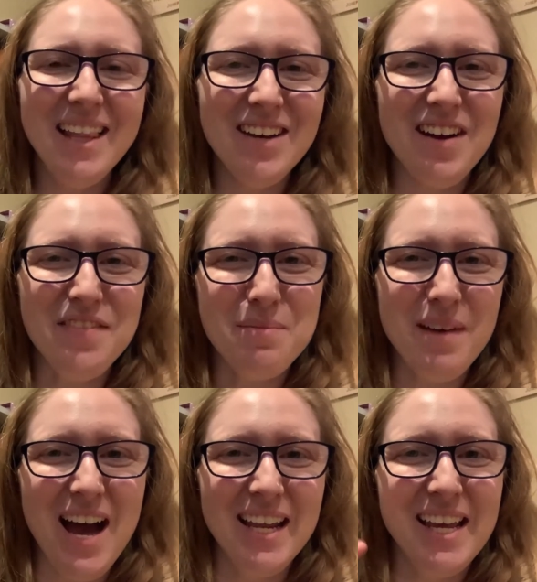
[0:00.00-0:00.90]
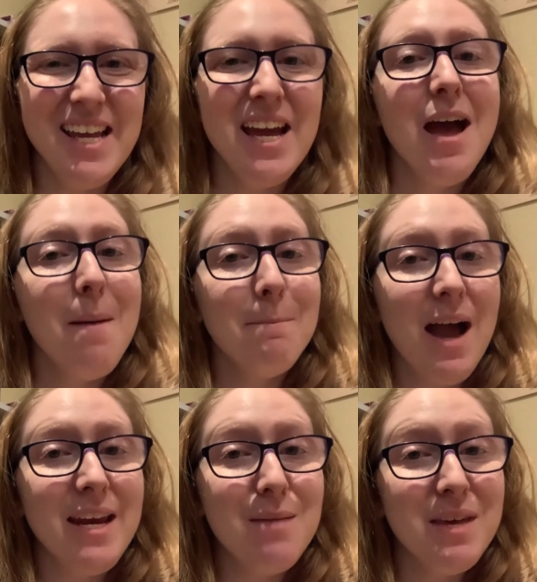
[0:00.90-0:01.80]
Hello everybody,
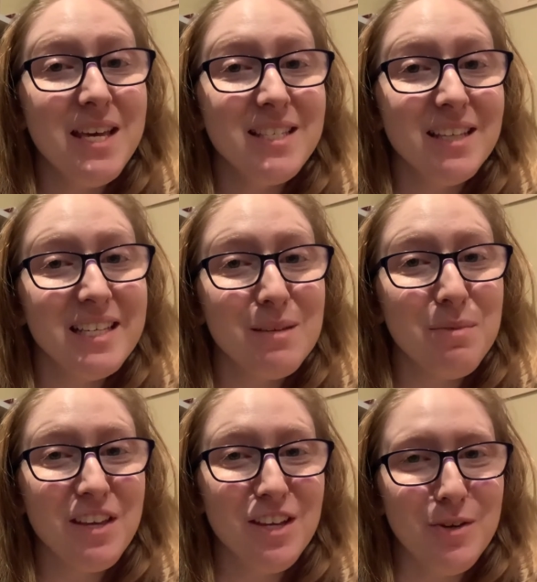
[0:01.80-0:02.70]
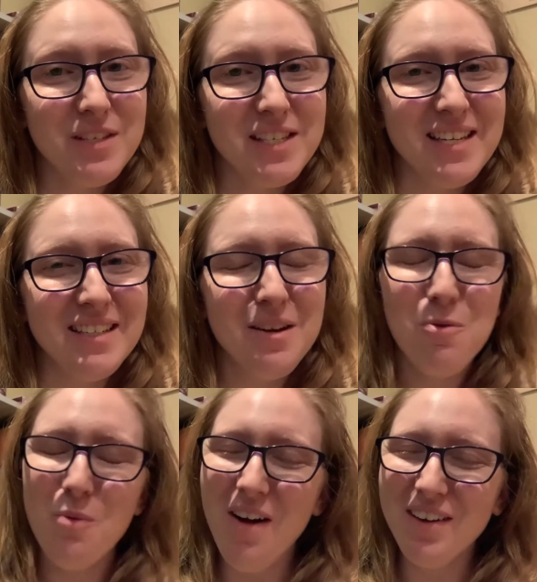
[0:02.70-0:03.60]
my name is Elizabeth Knudson.
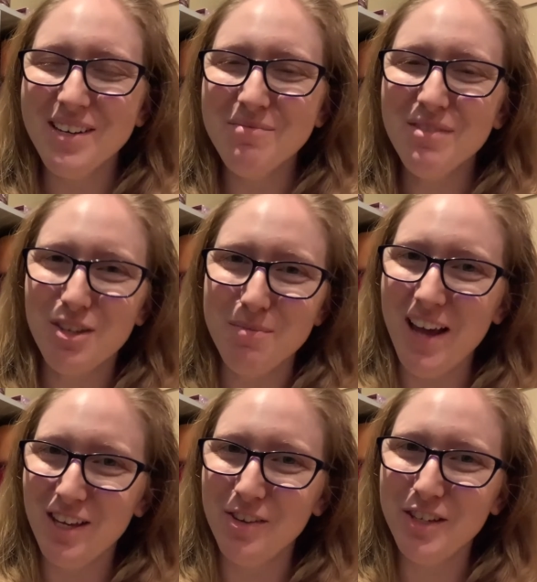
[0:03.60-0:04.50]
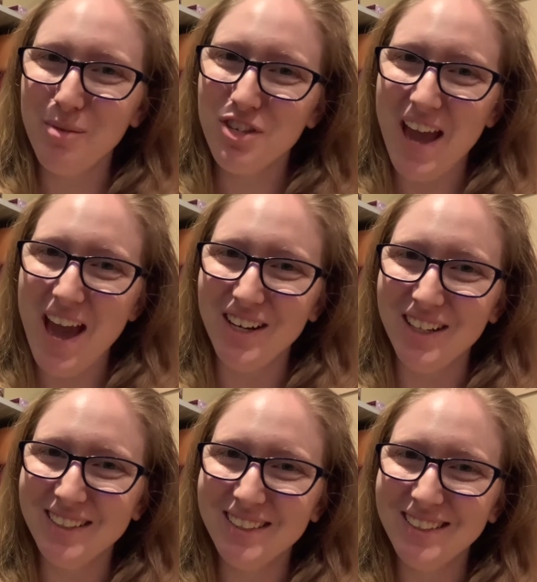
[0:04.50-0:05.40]
Welcome to my YouTube channel.
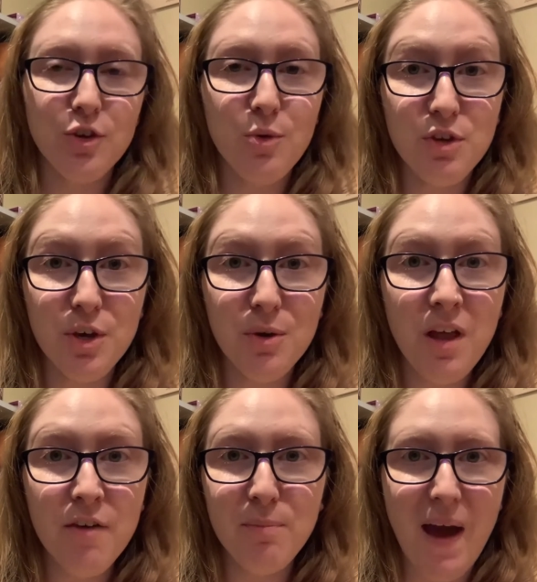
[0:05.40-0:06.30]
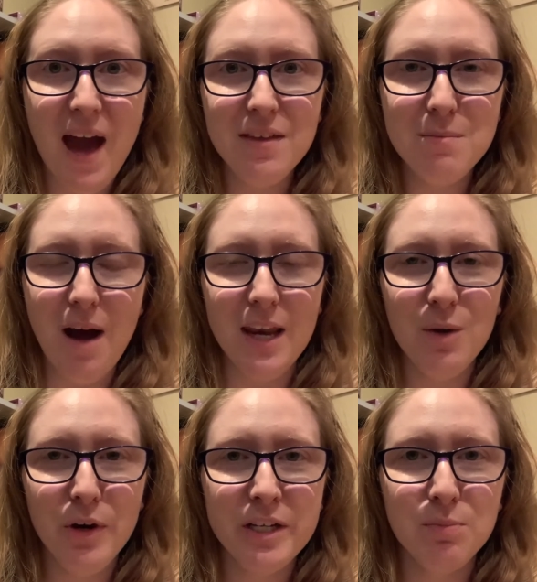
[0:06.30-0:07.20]
Do you love Bath & Body
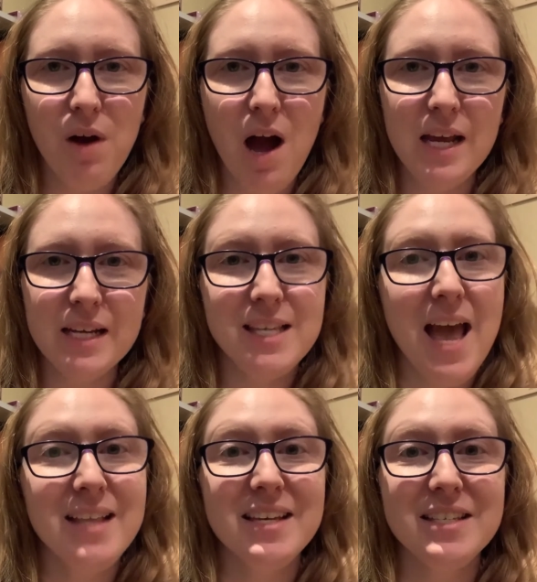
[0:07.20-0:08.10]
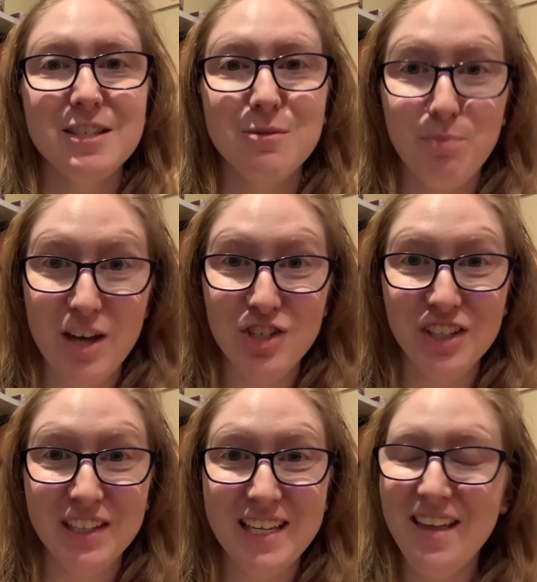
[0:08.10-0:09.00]
Works products and
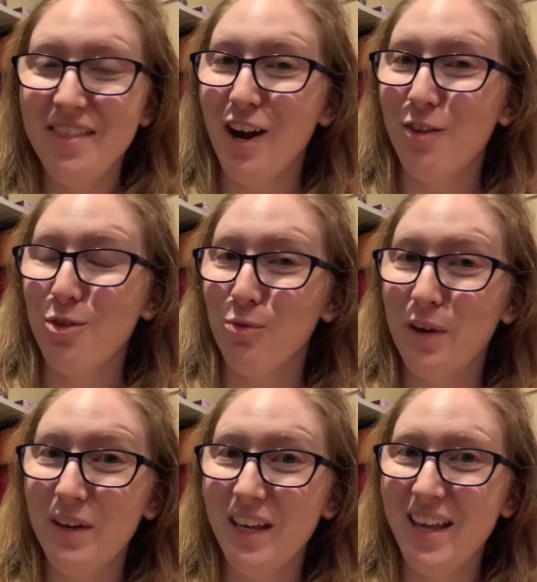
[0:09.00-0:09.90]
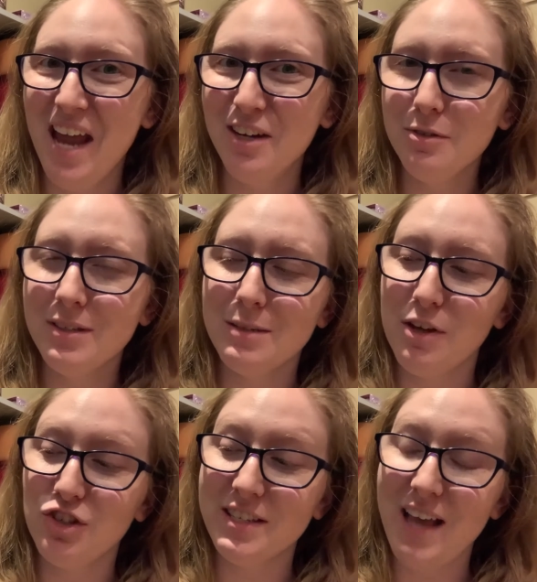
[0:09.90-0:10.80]
especially their three-wick candles as
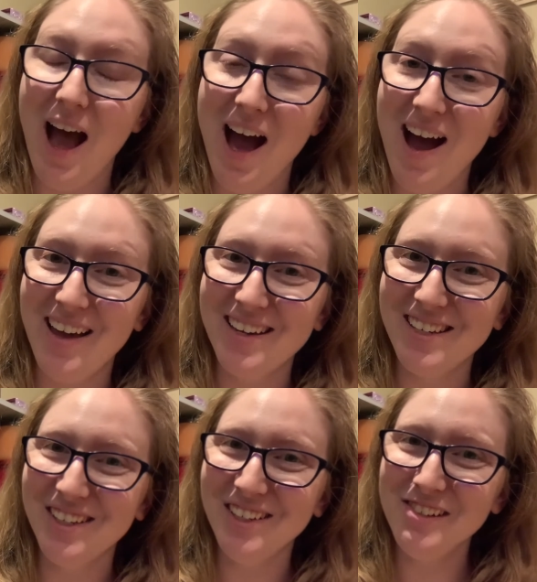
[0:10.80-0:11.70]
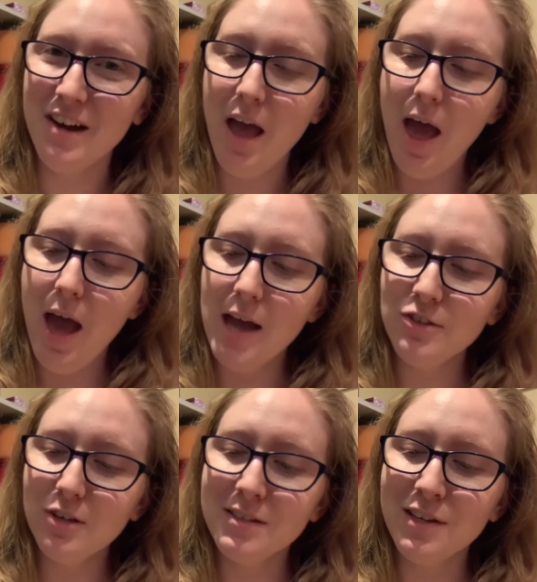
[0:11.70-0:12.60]
much as I do?
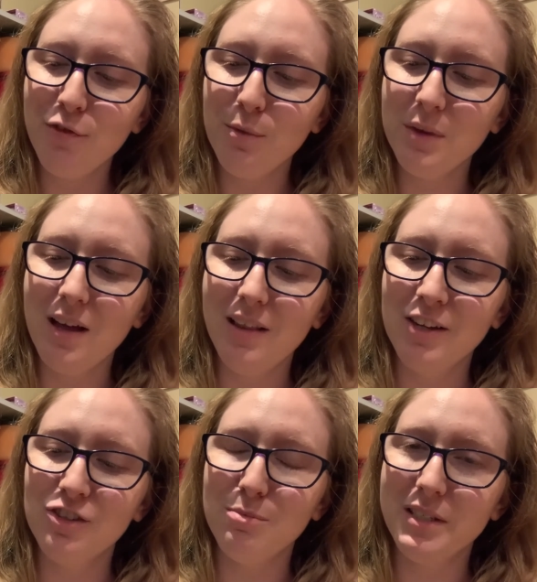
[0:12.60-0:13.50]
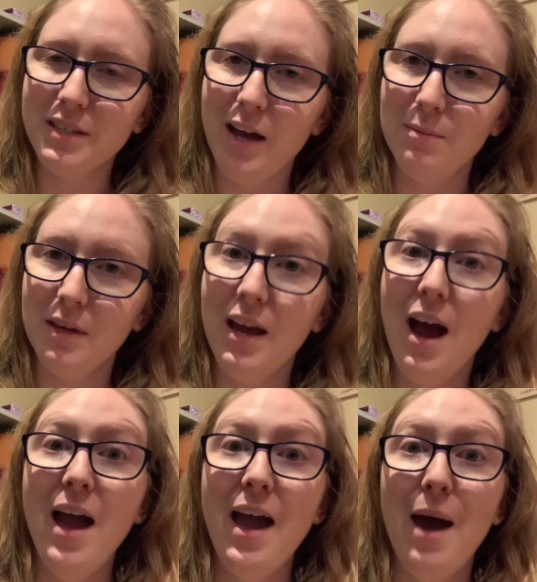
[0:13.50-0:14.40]
As you can tell from the collection beside me,
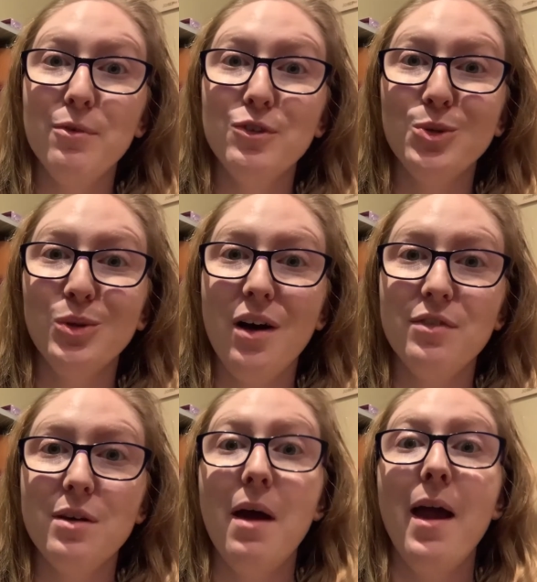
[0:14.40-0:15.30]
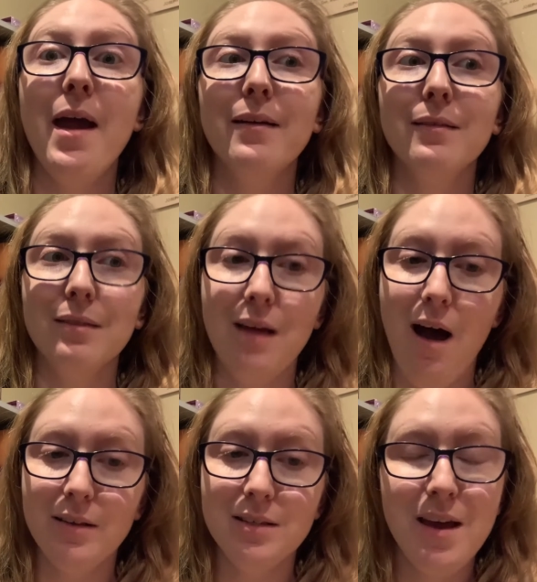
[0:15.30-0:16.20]
I happen to love them a
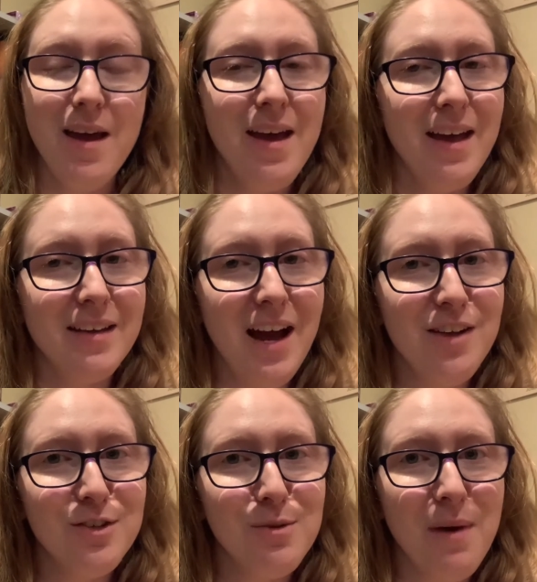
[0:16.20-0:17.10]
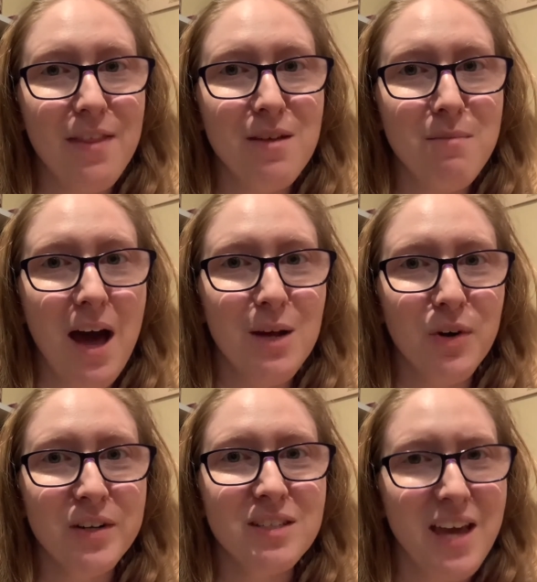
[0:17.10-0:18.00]
lot. And I do Bath & Body
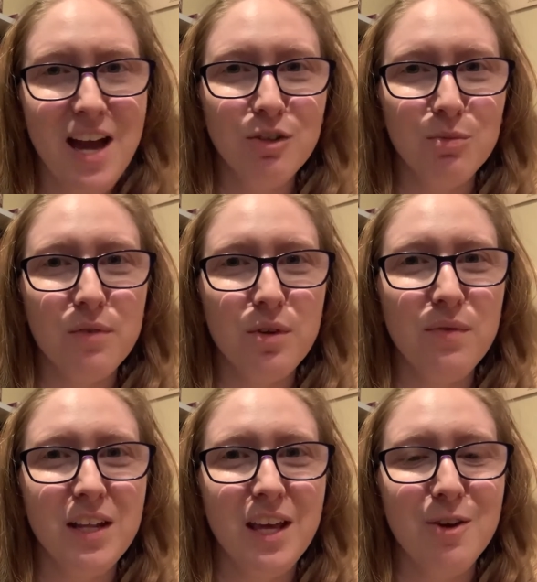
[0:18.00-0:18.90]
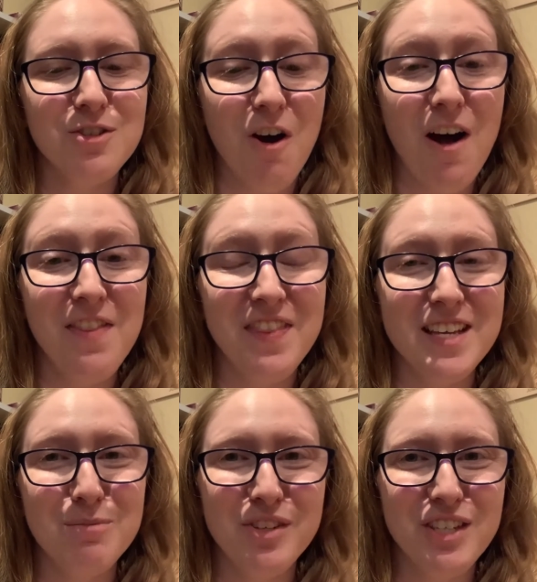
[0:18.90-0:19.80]
Works candle review videos on this
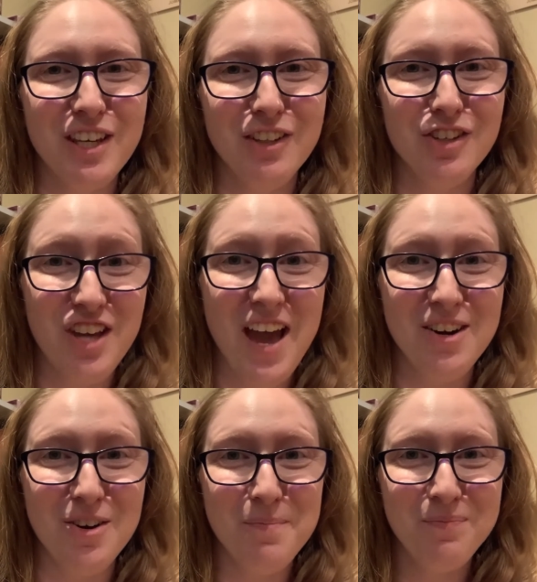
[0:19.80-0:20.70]
particular channel.